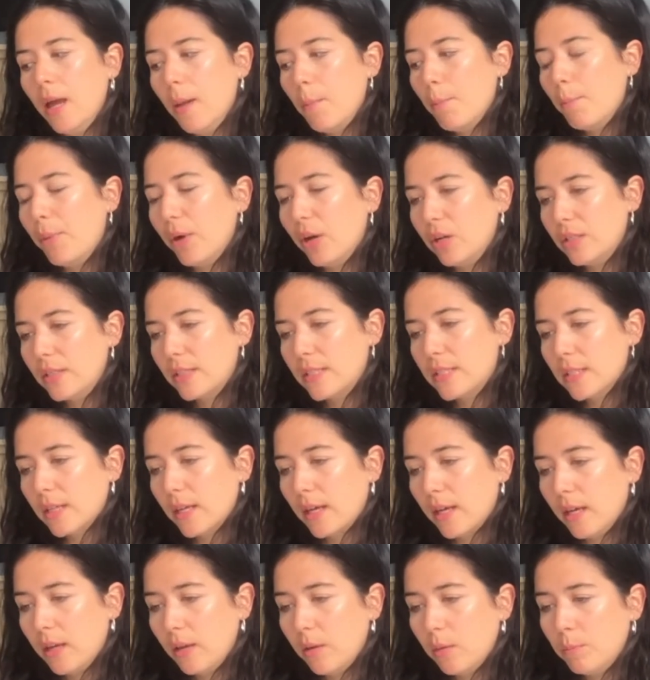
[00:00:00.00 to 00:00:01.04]
But
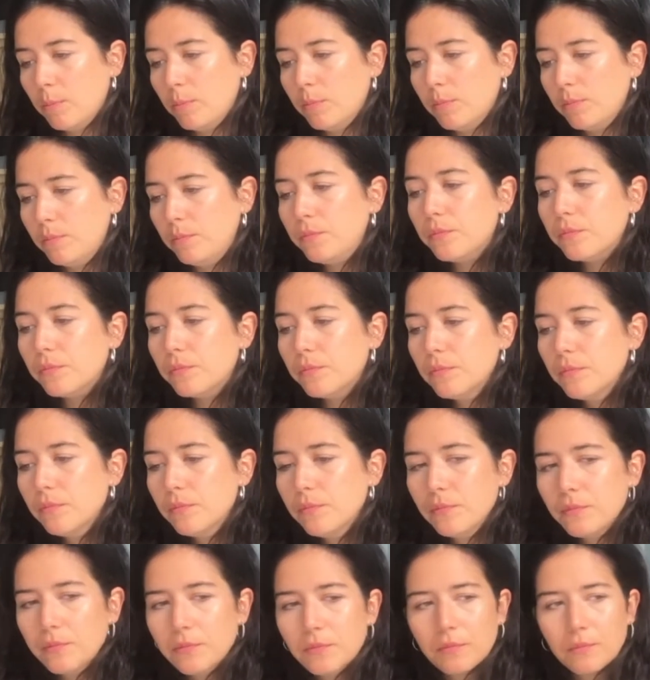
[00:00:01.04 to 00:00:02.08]

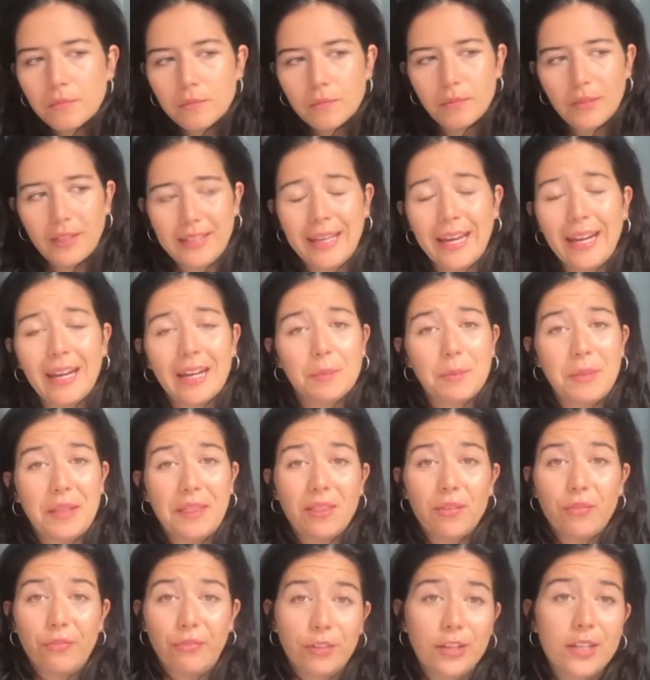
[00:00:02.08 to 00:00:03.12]
yeah, I mean the
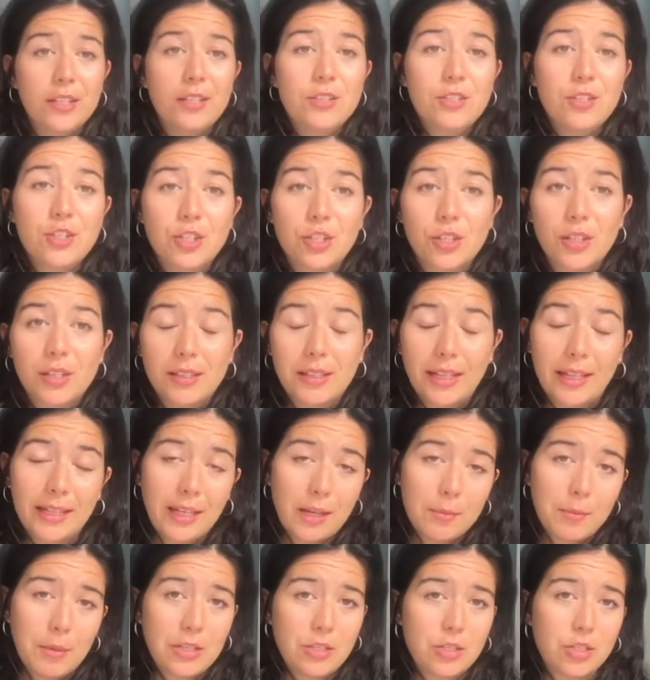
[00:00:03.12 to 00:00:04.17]
Fringe, like I
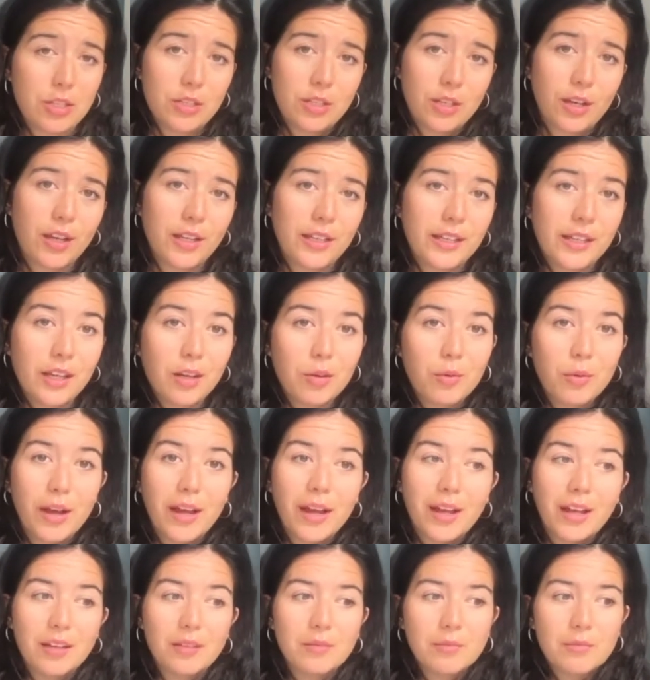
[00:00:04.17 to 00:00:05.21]
mentioned earlier,
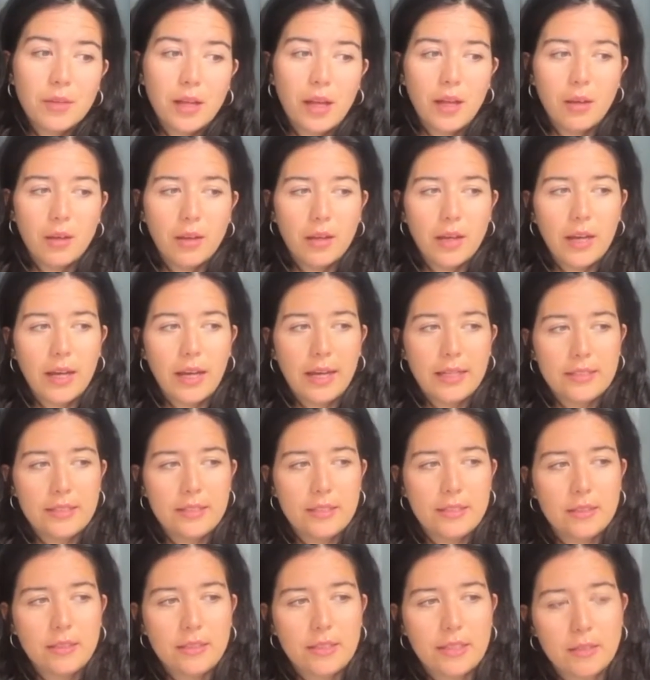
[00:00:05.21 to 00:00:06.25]
where I
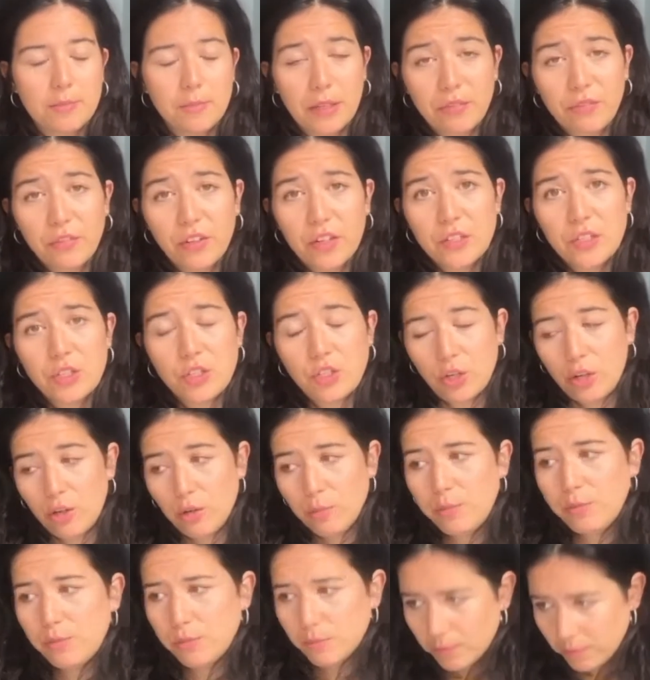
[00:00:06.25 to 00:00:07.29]
did my first
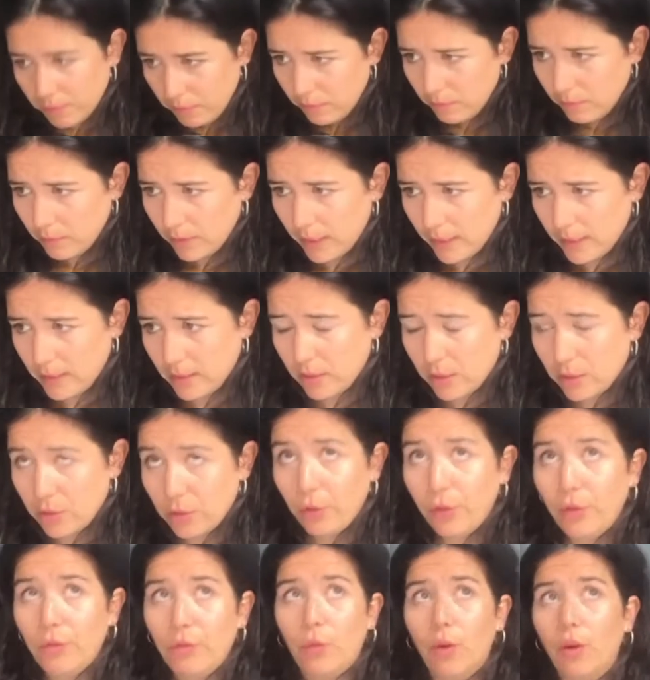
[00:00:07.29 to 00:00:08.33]
job, is the
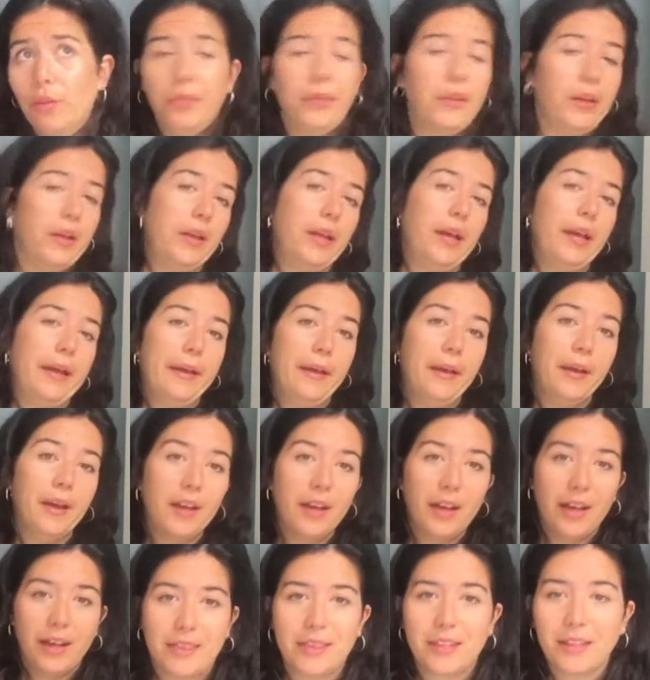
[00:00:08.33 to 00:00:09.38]
sort of one that
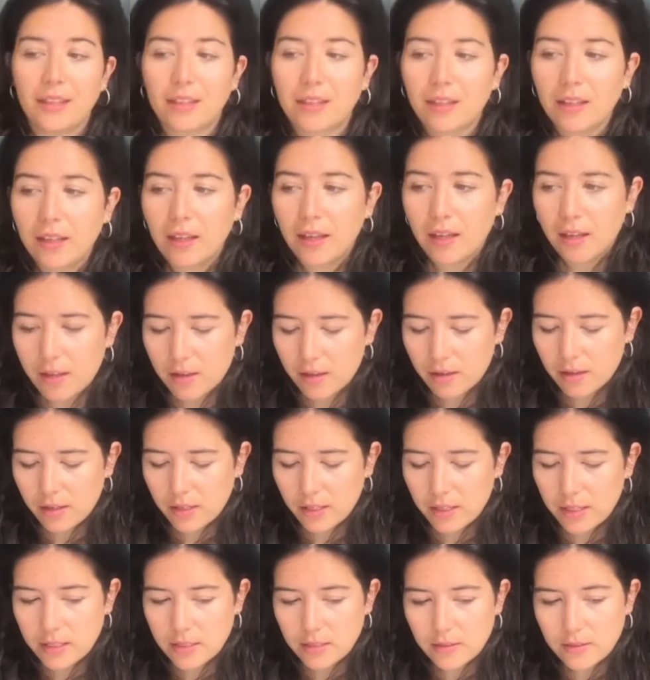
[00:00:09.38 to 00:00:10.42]
I think
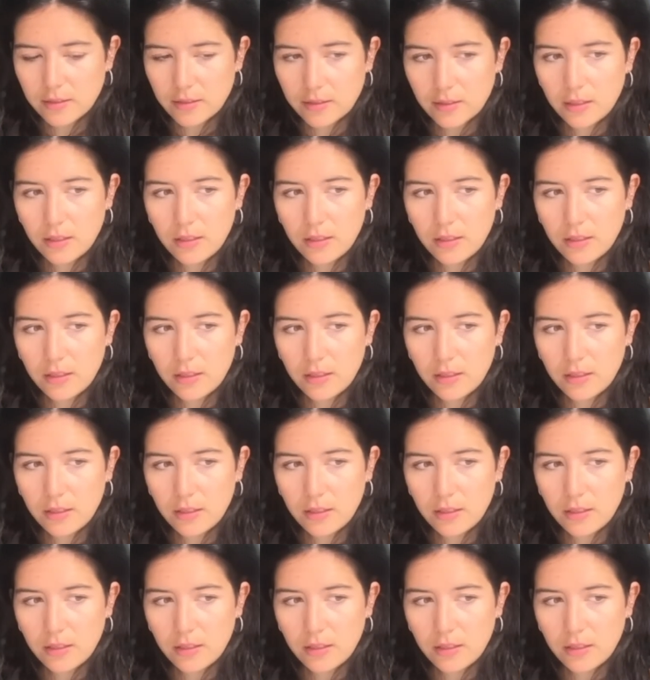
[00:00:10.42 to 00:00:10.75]
is